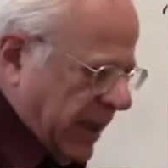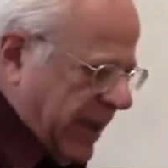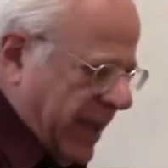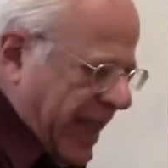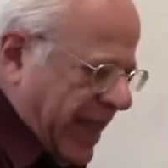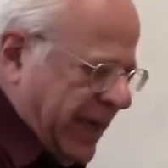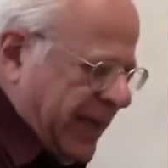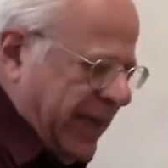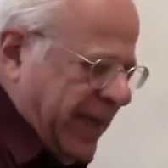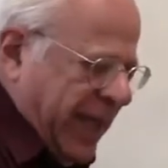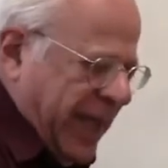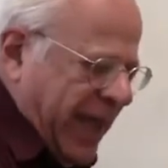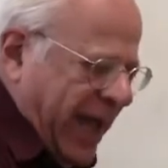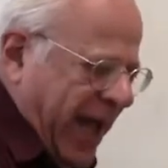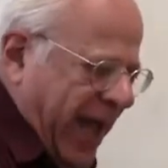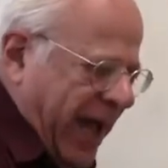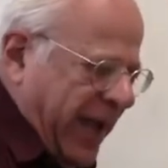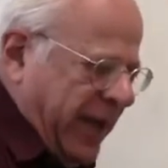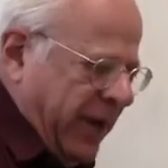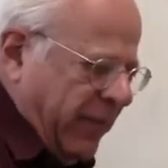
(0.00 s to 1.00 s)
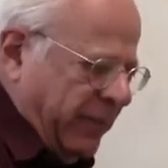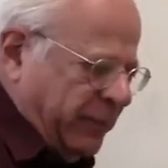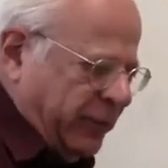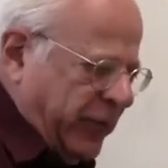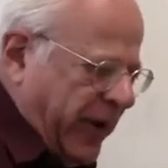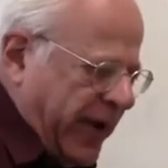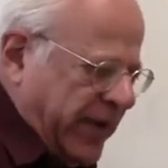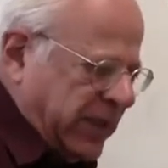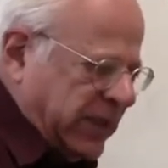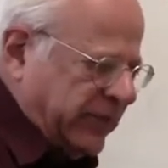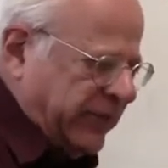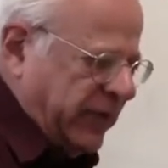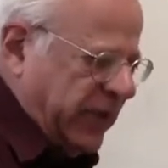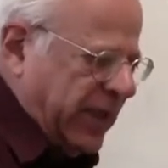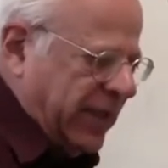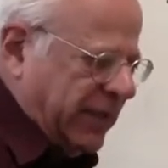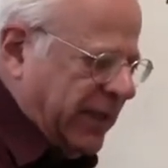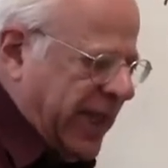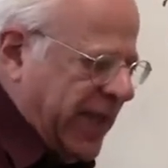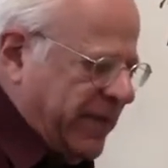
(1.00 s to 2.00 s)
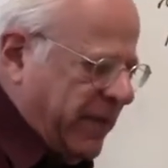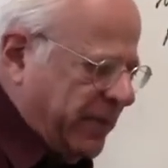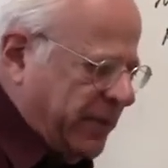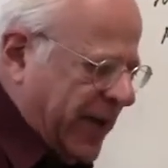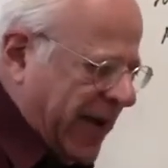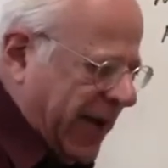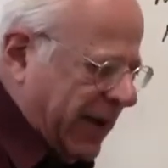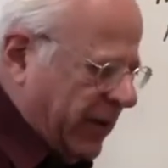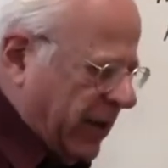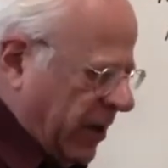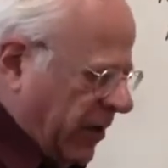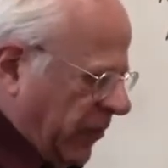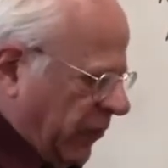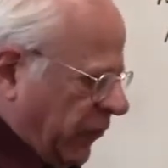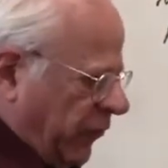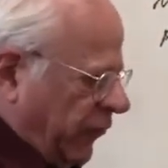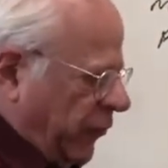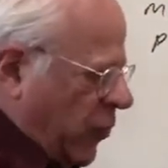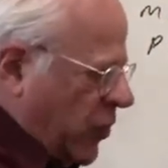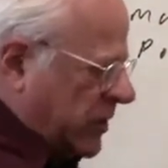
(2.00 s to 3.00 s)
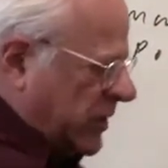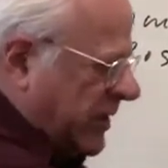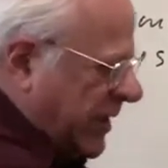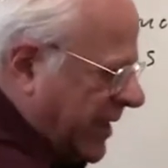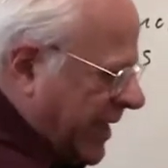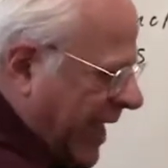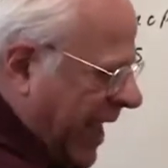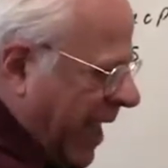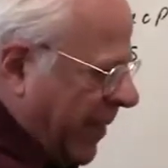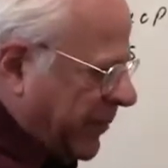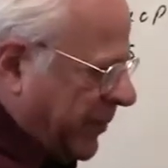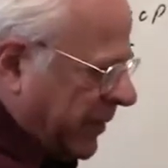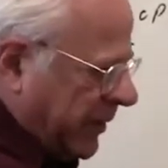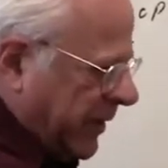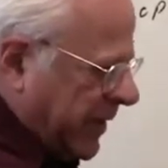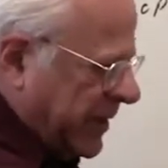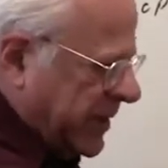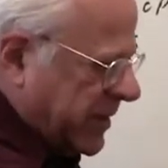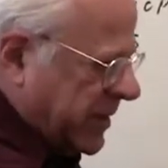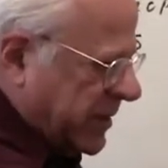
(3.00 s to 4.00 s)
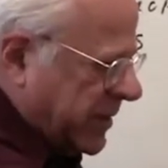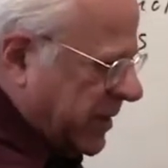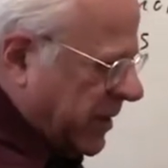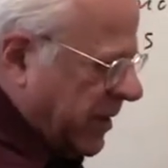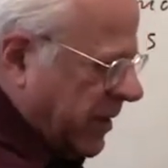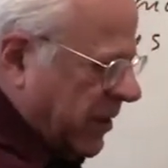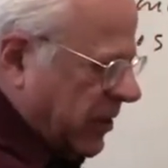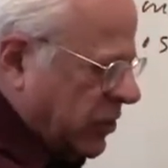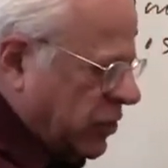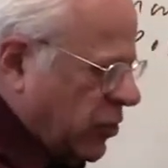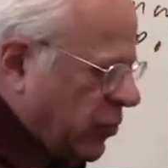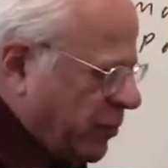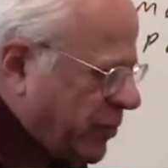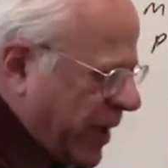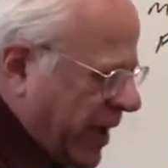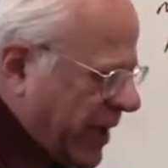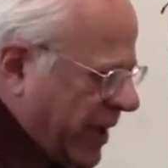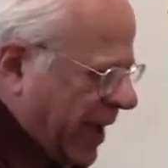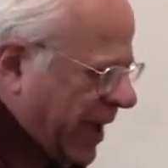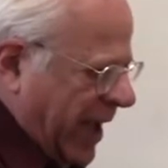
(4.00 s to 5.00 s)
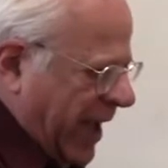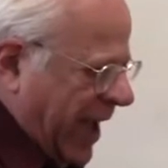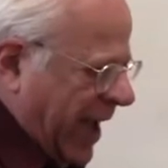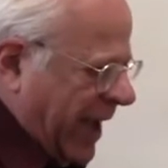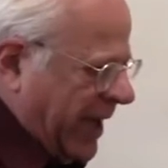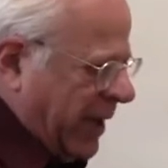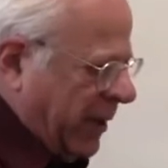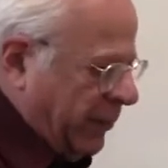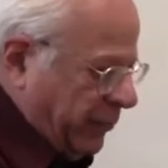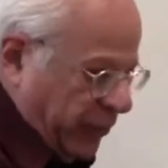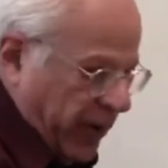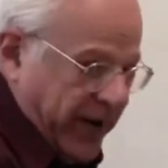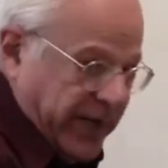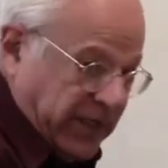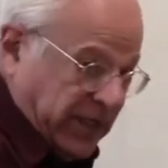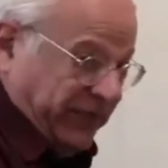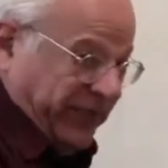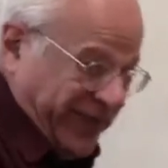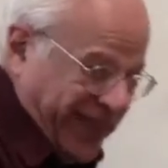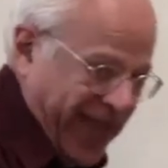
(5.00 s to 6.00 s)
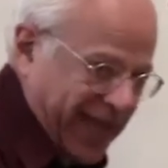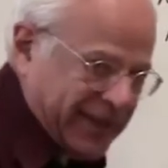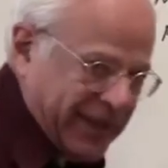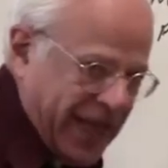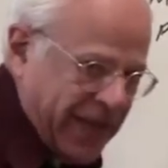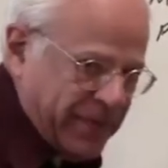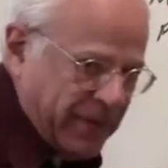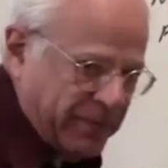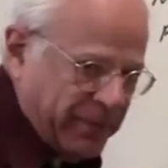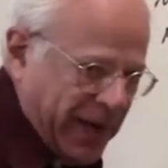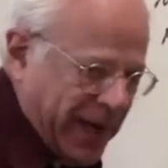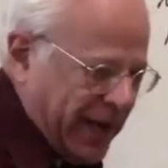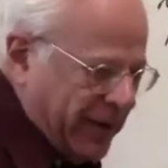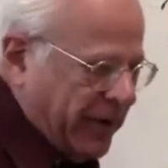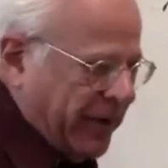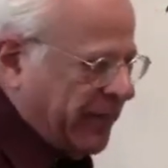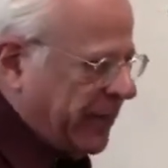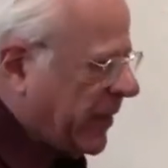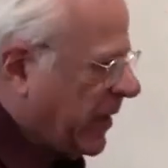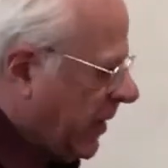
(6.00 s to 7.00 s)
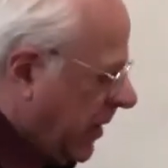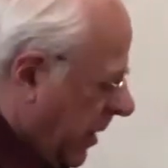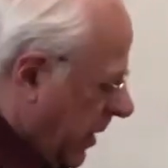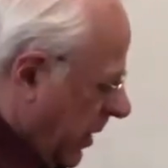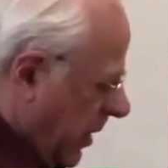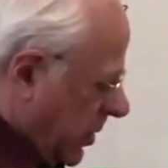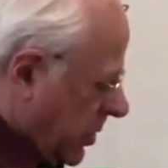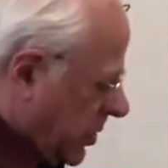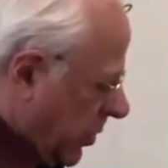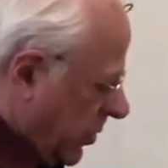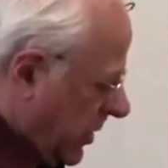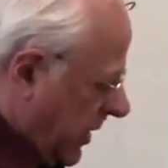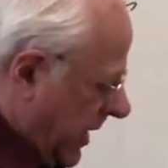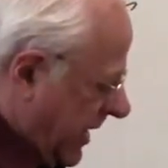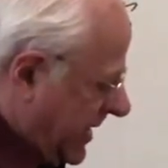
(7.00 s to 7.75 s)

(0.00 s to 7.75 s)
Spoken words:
getting a higher price for their labor power, force the capitalists to pay a higher price for that labor power. So